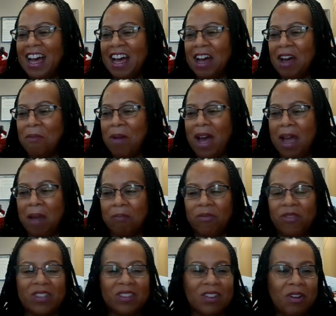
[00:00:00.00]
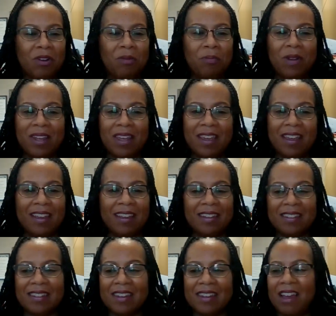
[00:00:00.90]
I'm so
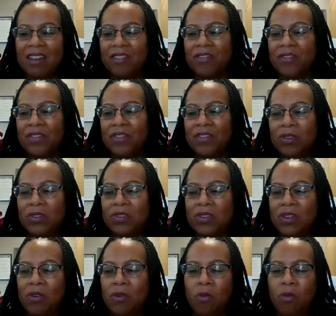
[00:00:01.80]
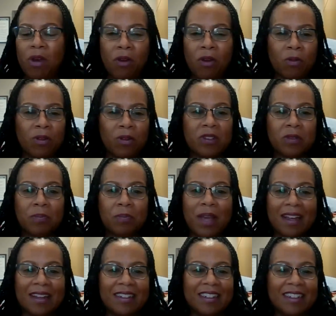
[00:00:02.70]
pleased. I feel so well
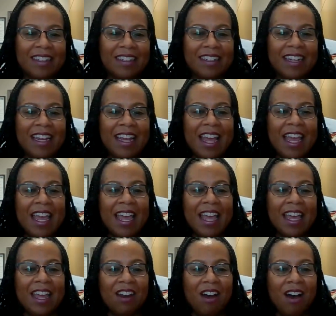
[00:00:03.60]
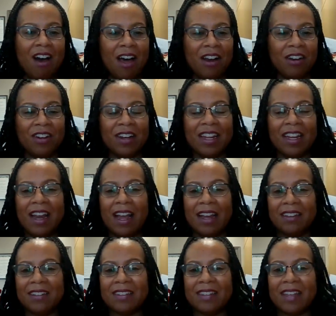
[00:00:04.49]
respected and honored. And
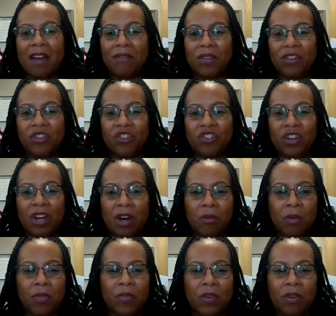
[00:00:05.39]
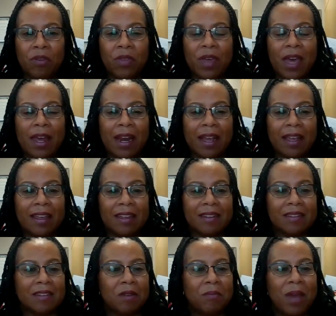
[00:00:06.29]
I just have to share with you that I
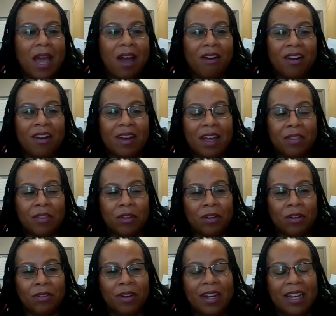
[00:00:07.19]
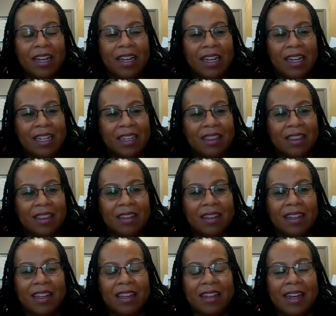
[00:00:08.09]
guess somehow or another,
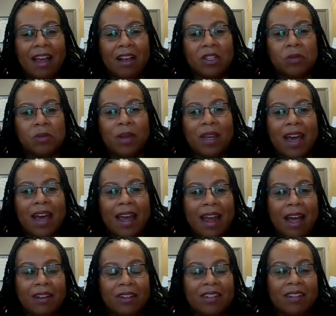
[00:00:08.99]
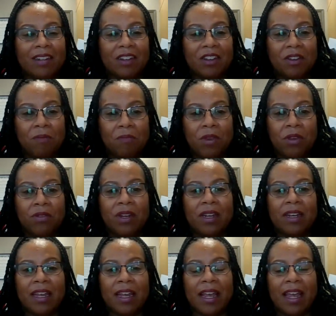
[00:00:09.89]
the announcement got out to the
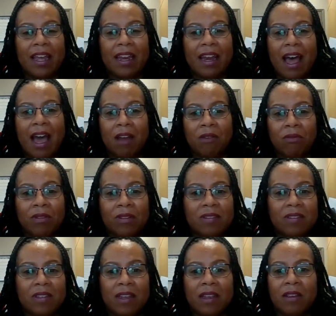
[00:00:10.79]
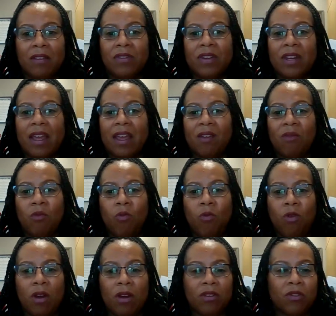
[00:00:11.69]
community and I received a
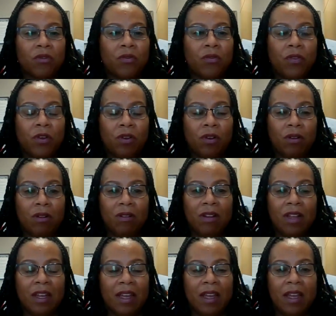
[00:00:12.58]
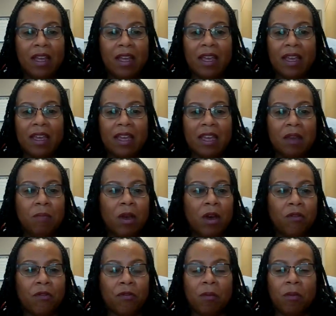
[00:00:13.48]
wonderful
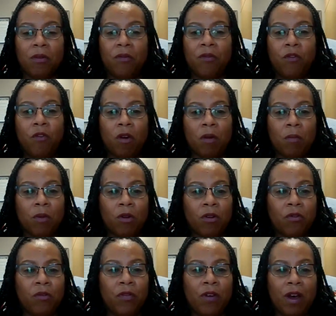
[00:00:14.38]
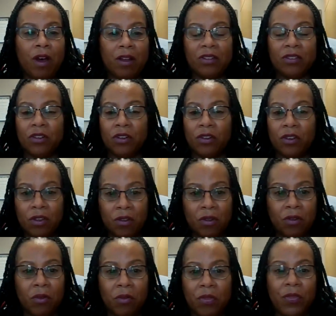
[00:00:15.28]
email from a former foster
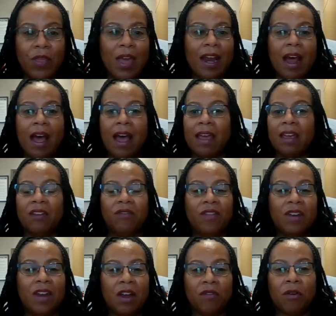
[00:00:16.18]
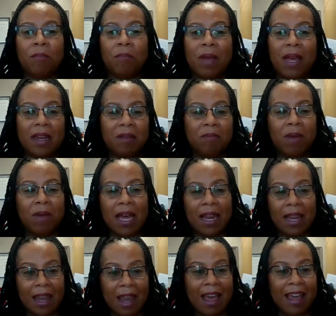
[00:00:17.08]
youth that I have never met in
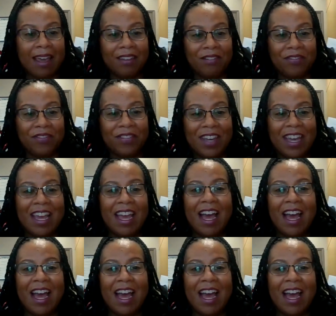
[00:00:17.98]
my life.